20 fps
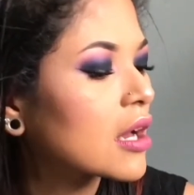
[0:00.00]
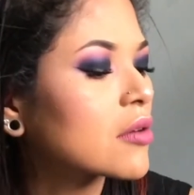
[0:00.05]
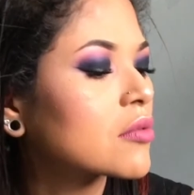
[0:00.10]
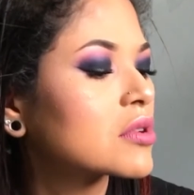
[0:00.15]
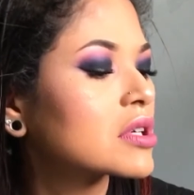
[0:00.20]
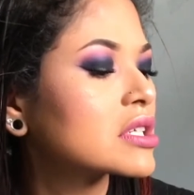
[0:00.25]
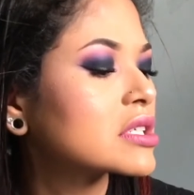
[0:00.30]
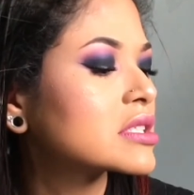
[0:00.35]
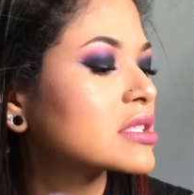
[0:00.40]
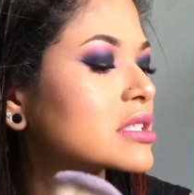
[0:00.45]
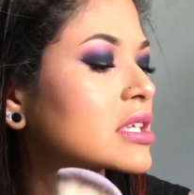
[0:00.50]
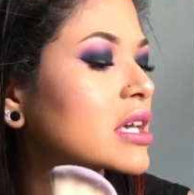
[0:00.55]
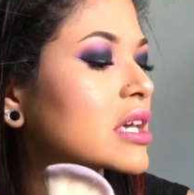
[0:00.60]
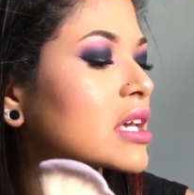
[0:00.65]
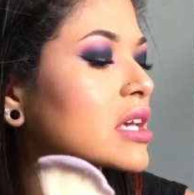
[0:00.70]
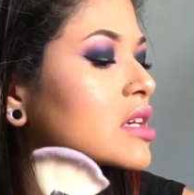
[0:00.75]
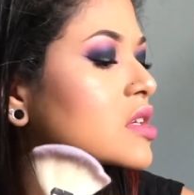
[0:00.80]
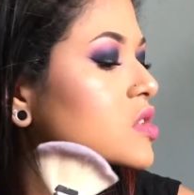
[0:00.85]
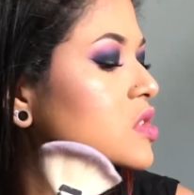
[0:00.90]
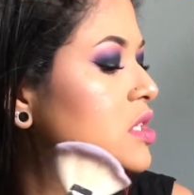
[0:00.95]
I wanna
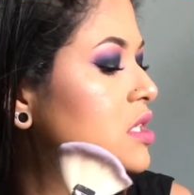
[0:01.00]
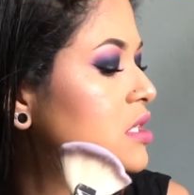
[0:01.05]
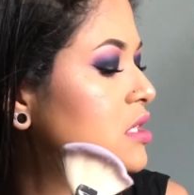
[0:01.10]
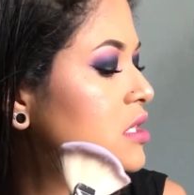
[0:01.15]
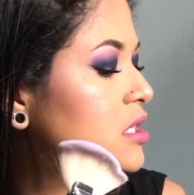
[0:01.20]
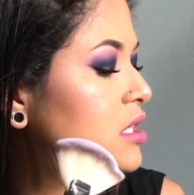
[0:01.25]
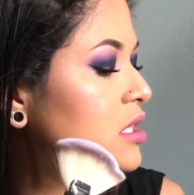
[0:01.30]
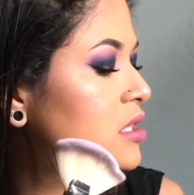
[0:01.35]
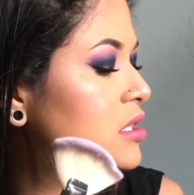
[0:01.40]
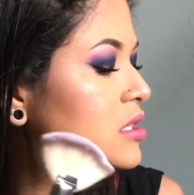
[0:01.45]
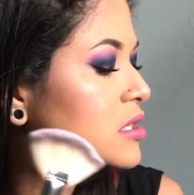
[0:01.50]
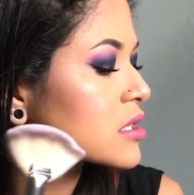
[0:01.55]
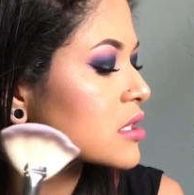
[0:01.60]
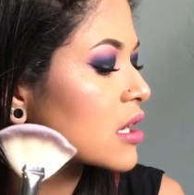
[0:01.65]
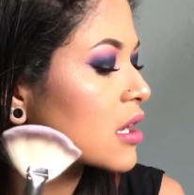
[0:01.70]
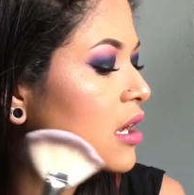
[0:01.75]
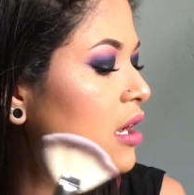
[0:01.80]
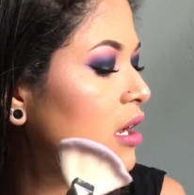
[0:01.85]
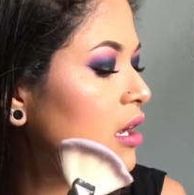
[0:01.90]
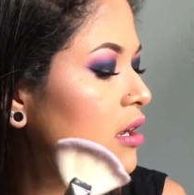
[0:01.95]
say to dust
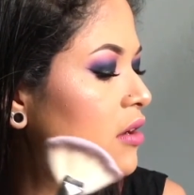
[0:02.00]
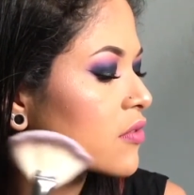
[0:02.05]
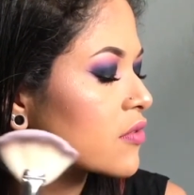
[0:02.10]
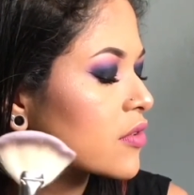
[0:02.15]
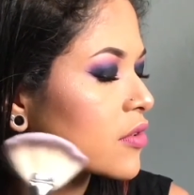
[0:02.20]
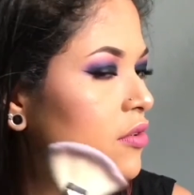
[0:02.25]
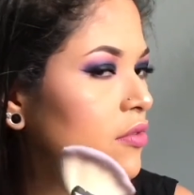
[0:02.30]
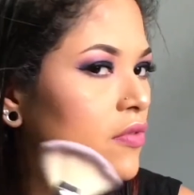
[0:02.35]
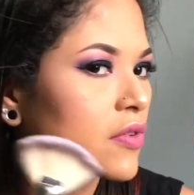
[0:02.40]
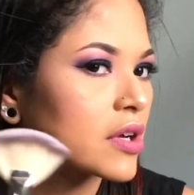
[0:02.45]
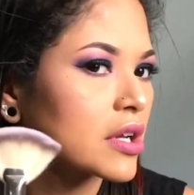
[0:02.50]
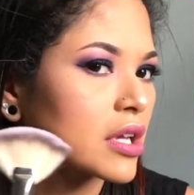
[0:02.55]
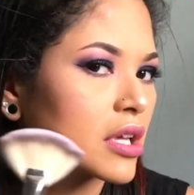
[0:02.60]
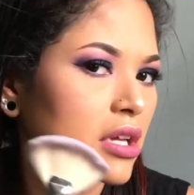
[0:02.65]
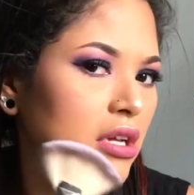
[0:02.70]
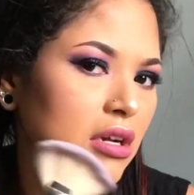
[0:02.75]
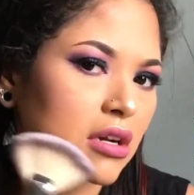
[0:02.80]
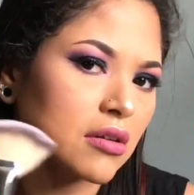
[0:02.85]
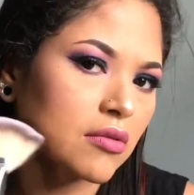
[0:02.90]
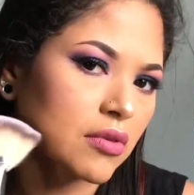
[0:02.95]
off over
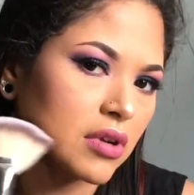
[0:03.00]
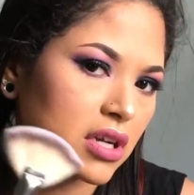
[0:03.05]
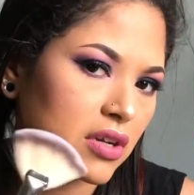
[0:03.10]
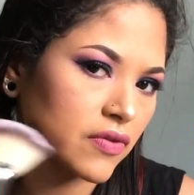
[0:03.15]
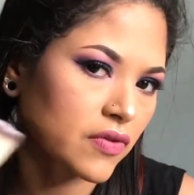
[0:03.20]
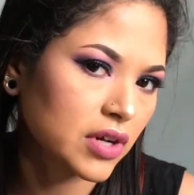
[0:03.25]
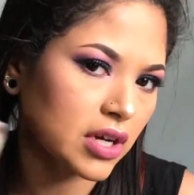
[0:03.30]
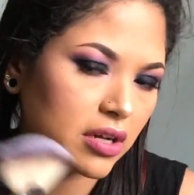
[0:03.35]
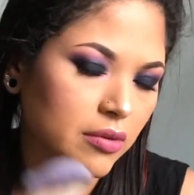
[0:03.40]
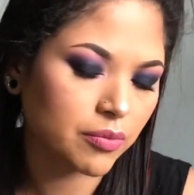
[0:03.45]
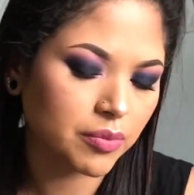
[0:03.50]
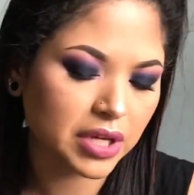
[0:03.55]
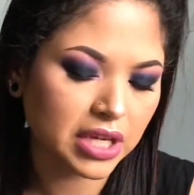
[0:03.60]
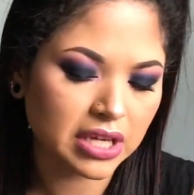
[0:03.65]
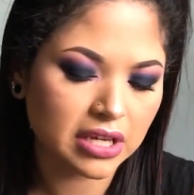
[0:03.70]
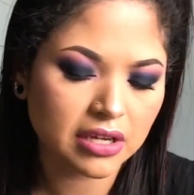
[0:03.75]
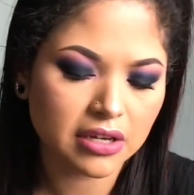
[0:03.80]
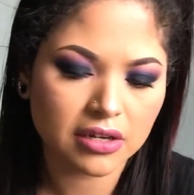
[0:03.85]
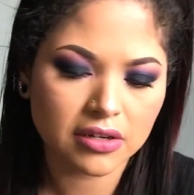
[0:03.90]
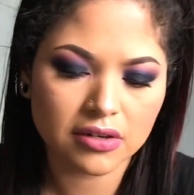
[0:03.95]
here whenever I
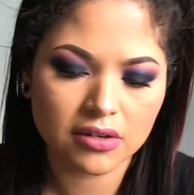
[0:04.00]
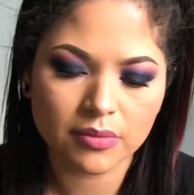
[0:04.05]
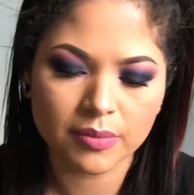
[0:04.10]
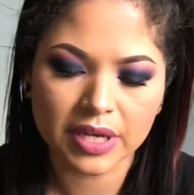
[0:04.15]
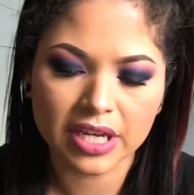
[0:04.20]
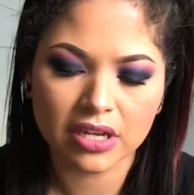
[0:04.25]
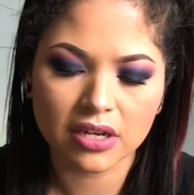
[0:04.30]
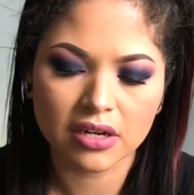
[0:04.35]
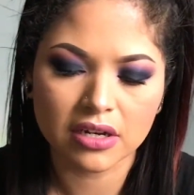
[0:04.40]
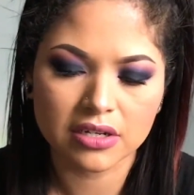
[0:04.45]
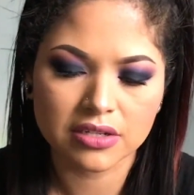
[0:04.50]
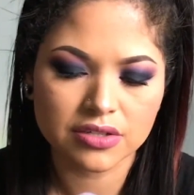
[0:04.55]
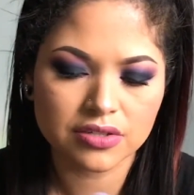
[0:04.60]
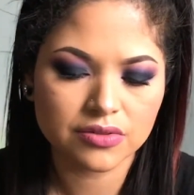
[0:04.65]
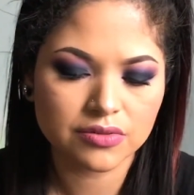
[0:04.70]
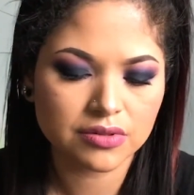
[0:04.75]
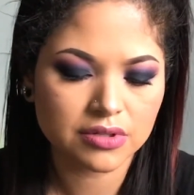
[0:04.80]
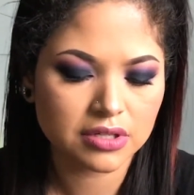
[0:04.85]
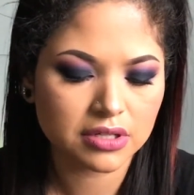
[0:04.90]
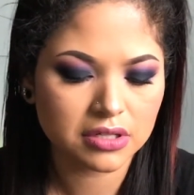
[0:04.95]
bake under my
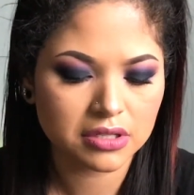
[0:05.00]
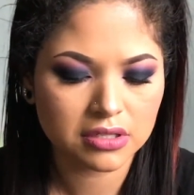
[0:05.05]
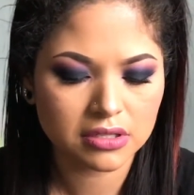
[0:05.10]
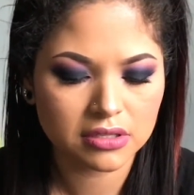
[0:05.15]
contour.